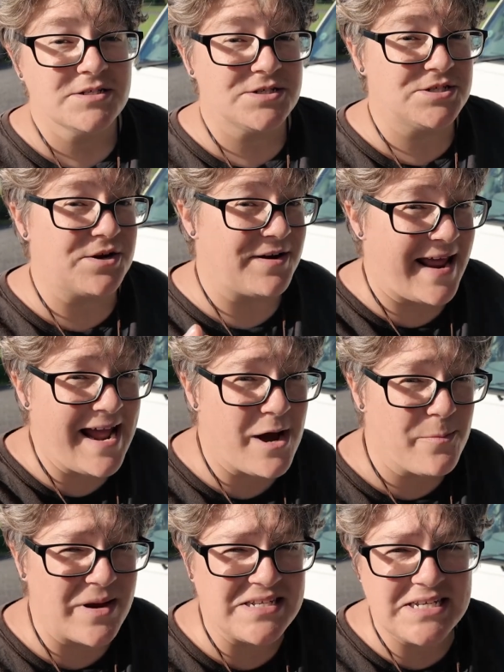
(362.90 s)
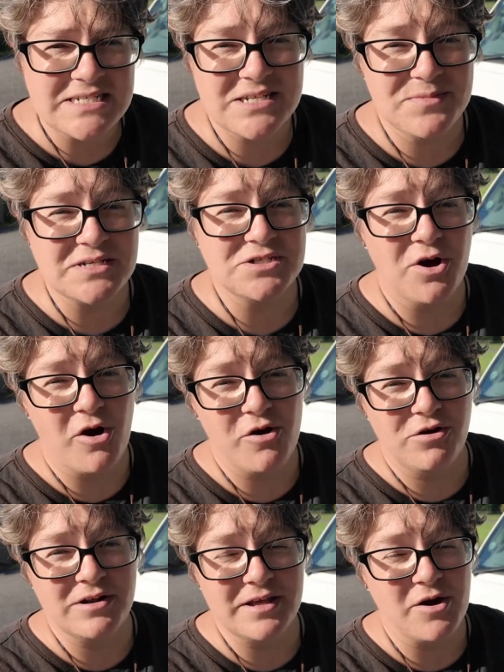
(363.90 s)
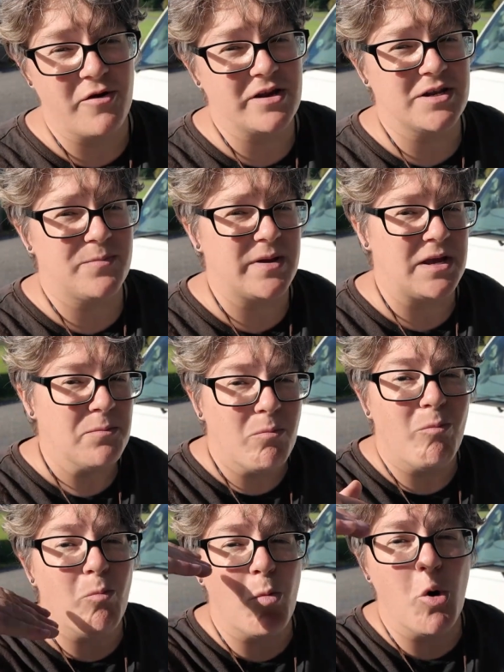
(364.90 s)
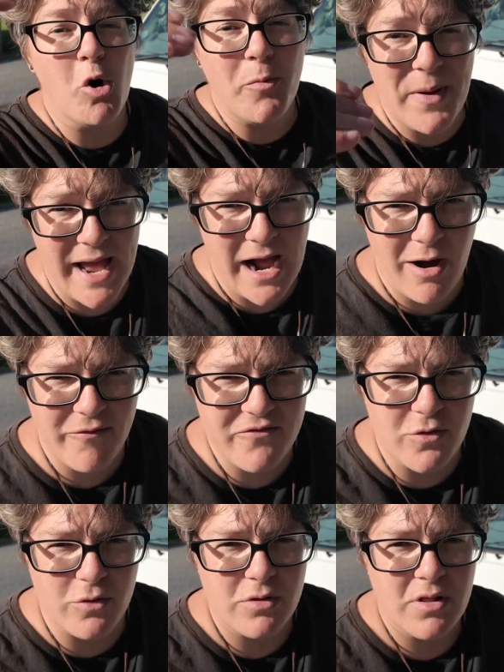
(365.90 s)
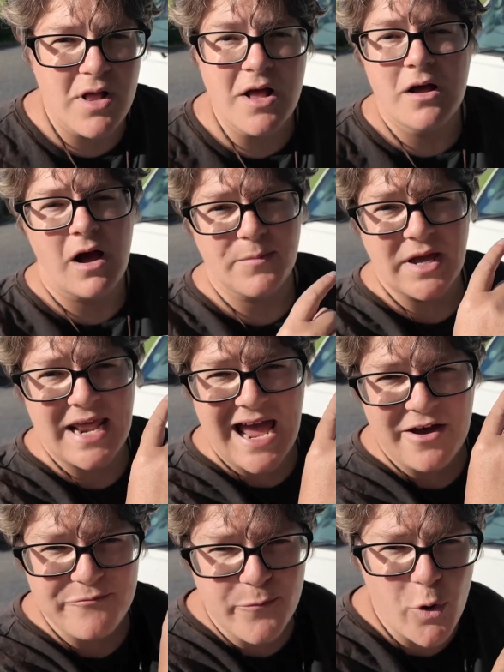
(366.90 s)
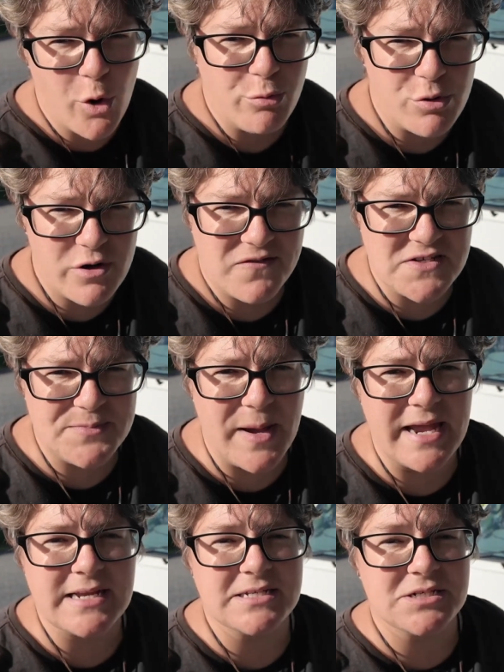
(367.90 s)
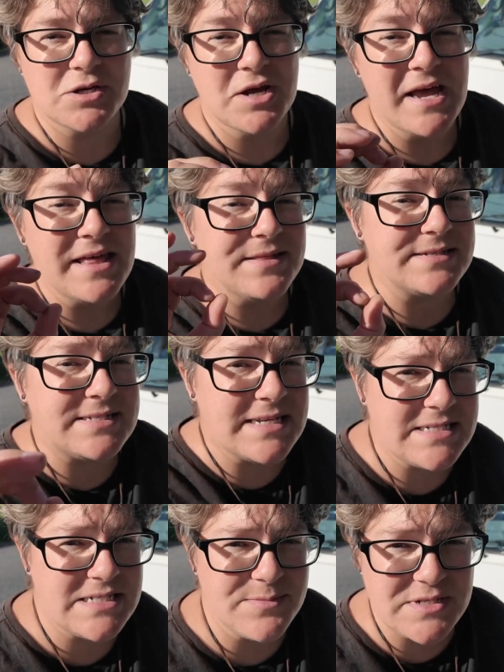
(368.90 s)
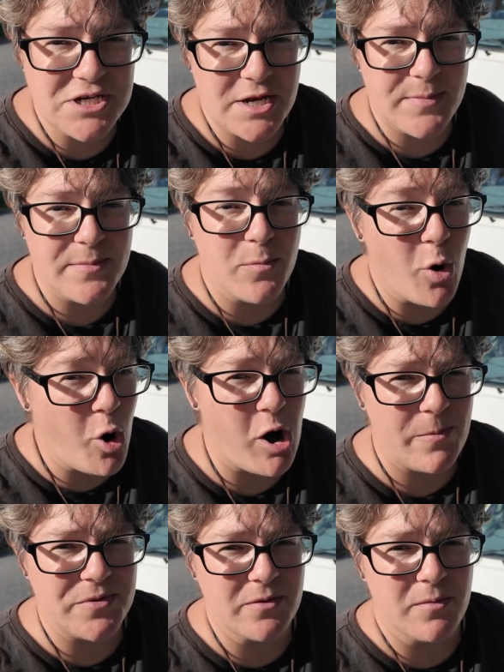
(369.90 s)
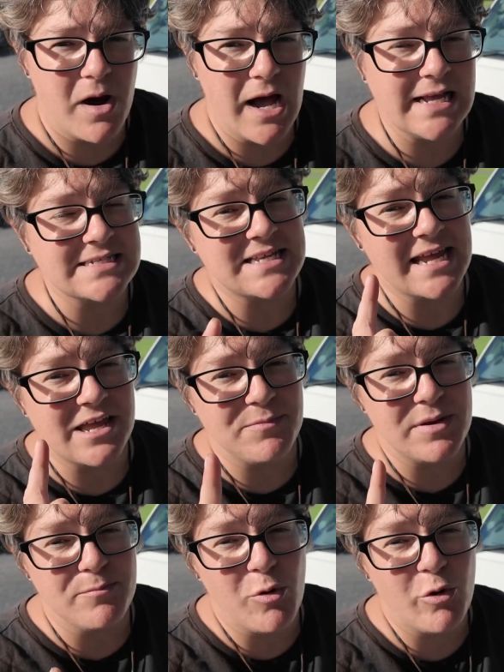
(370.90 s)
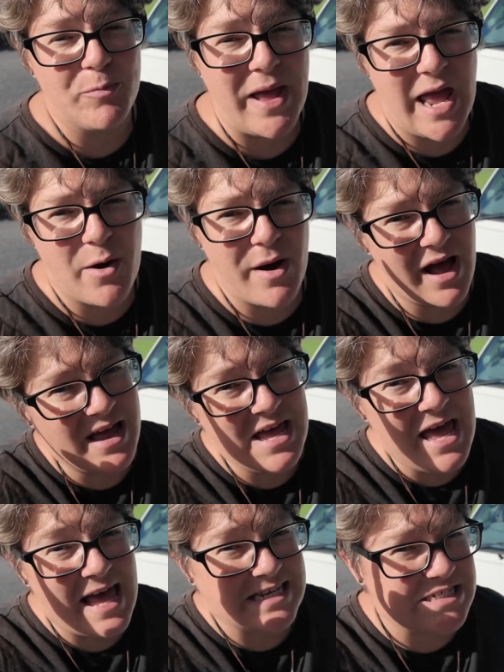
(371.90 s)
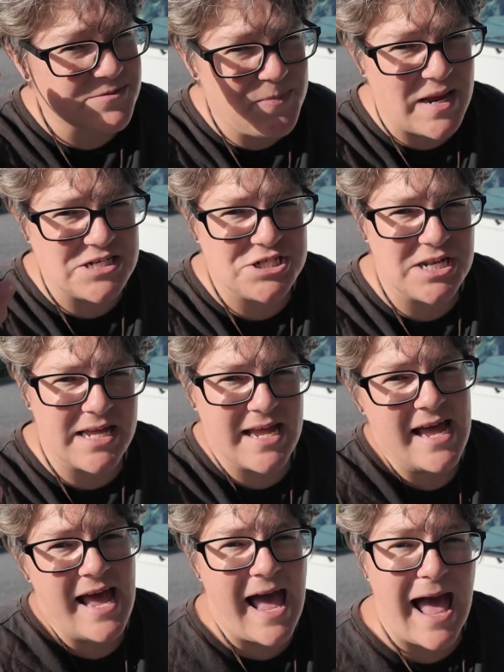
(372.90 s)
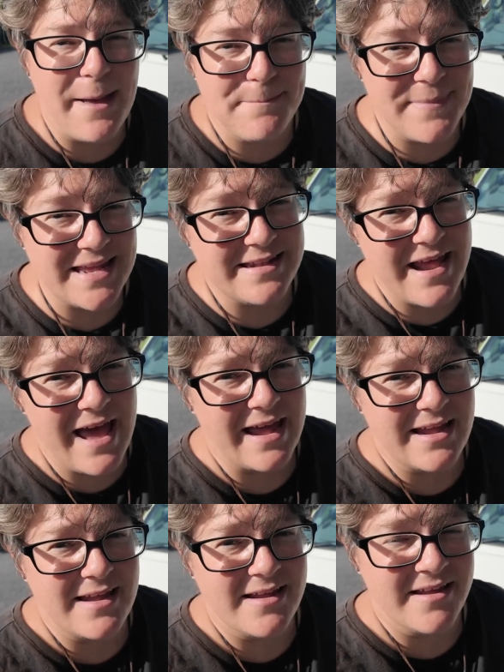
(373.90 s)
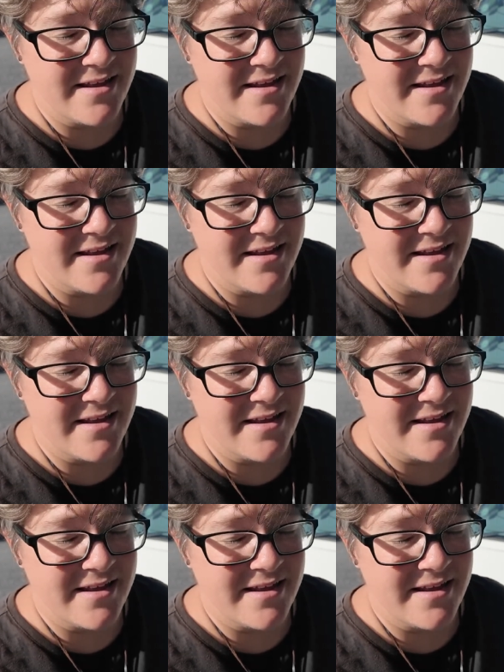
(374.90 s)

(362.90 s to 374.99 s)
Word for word: So now my system is not only going to be more powerful, I'm going to have more roof space, the system is going to be more optimized and give me more power, especially at midday.